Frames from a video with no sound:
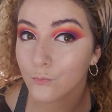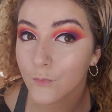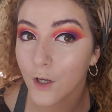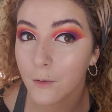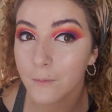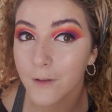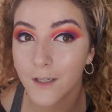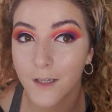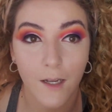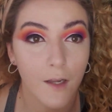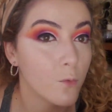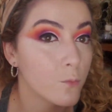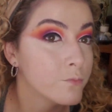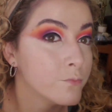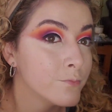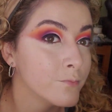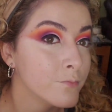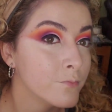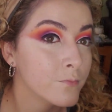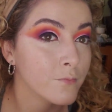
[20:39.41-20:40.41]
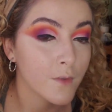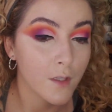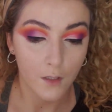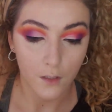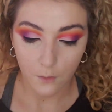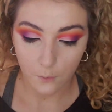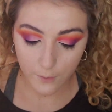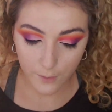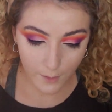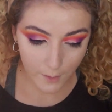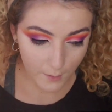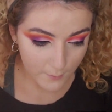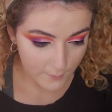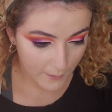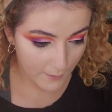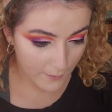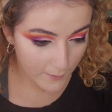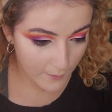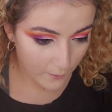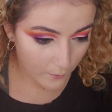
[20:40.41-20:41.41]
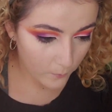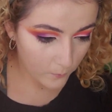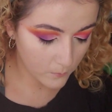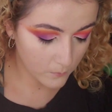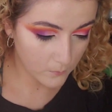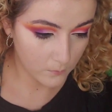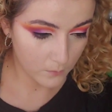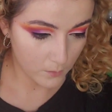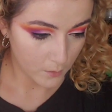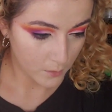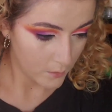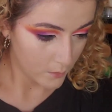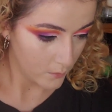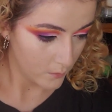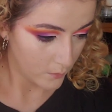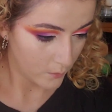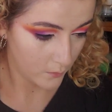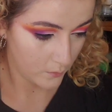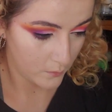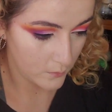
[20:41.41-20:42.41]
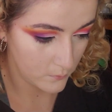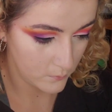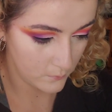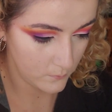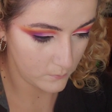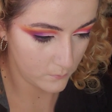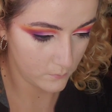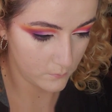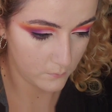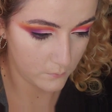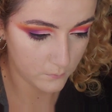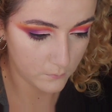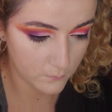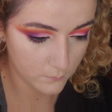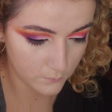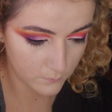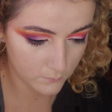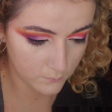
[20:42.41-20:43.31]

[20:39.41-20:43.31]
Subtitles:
All blended out. We're gonna set it now. Gotta